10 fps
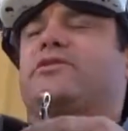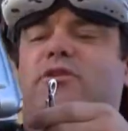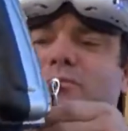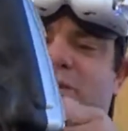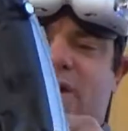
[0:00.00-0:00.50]

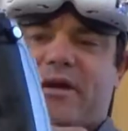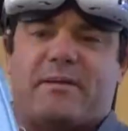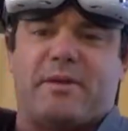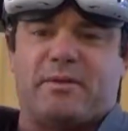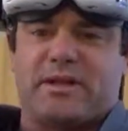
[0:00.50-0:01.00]
started barking
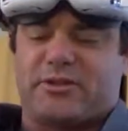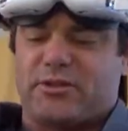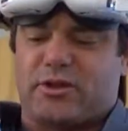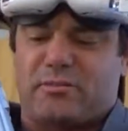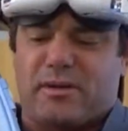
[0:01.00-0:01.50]
at me when I
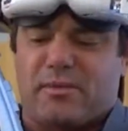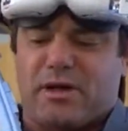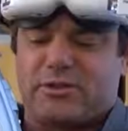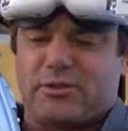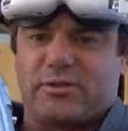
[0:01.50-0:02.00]
turned on my
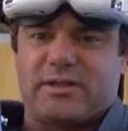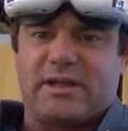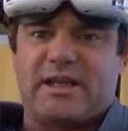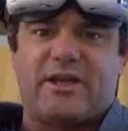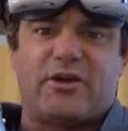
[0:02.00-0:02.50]
module.
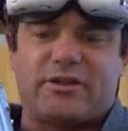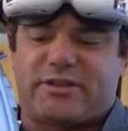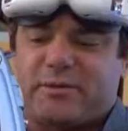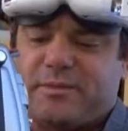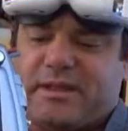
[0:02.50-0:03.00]
He heard
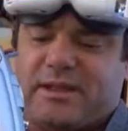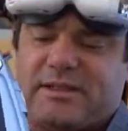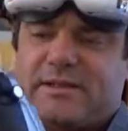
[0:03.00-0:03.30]
something.